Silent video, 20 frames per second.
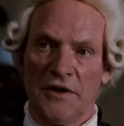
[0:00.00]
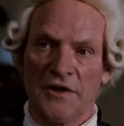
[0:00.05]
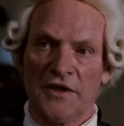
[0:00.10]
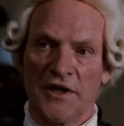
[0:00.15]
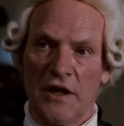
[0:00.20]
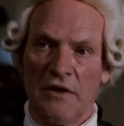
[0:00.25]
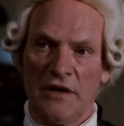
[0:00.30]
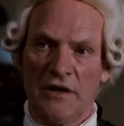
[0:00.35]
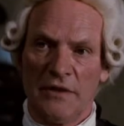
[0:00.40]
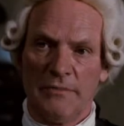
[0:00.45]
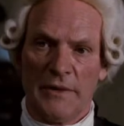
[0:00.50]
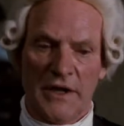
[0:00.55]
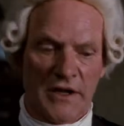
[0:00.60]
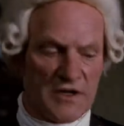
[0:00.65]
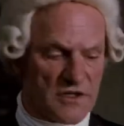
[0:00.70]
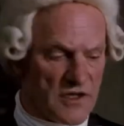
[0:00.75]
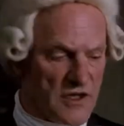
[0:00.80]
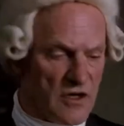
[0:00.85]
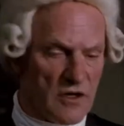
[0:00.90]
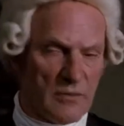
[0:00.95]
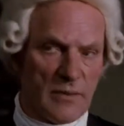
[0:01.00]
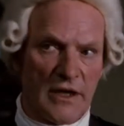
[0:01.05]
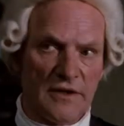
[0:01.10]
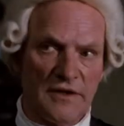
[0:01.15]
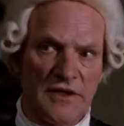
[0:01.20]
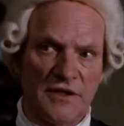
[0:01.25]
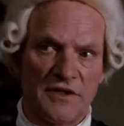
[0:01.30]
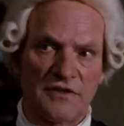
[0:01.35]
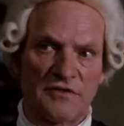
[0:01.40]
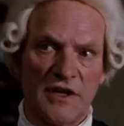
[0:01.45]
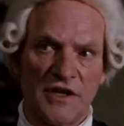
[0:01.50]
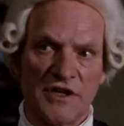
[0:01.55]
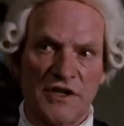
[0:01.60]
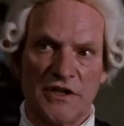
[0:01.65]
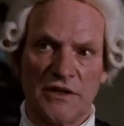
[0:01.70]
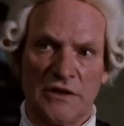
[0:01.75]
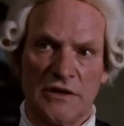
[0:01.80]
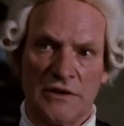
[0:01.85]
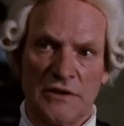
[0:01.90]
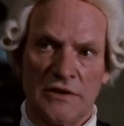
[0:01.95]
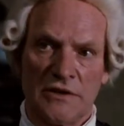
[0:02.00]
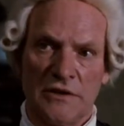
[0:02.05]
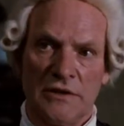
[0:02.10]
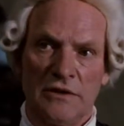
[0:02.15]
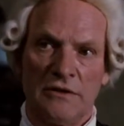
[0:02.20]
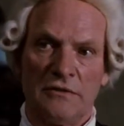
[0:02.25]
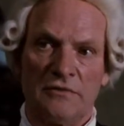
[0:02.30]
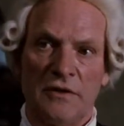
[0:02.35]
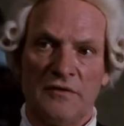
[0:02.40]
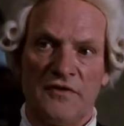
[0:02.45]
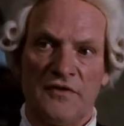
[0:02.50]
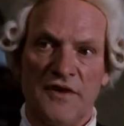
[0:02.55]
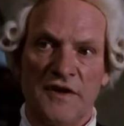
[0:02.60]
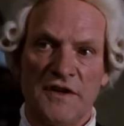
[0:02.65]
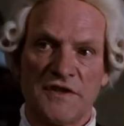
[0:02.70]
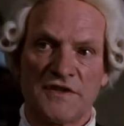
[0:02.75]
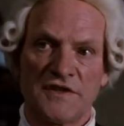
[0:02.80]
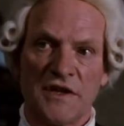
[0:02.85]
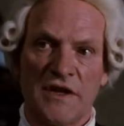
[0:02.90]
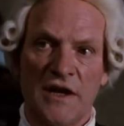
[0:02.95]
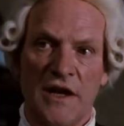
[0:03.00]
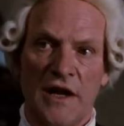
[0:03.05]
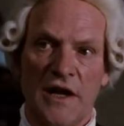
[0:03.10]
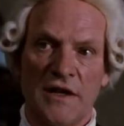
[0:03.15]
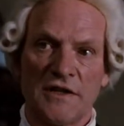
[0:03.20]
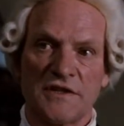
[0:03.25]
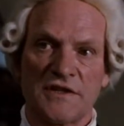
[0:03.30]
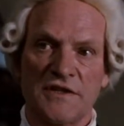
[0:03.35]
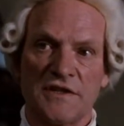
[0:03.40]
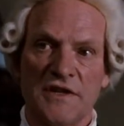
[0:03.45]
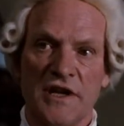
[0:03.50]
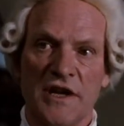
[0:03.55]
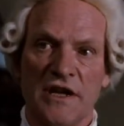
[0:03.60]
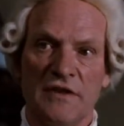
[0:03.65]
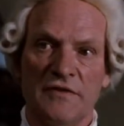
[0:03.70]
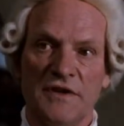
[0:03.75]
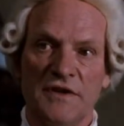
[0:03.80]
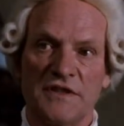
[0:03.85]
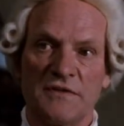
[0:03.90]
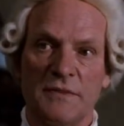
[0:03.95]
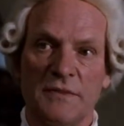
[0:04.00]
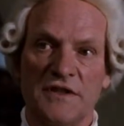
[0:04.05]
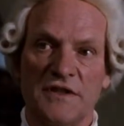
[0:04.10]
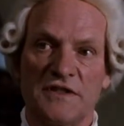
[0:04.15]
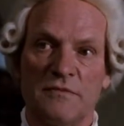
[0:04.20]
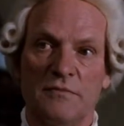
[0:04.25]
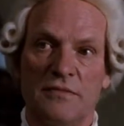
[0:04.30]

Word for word: aren't the only men to know about this treasure. From first to last, none of us must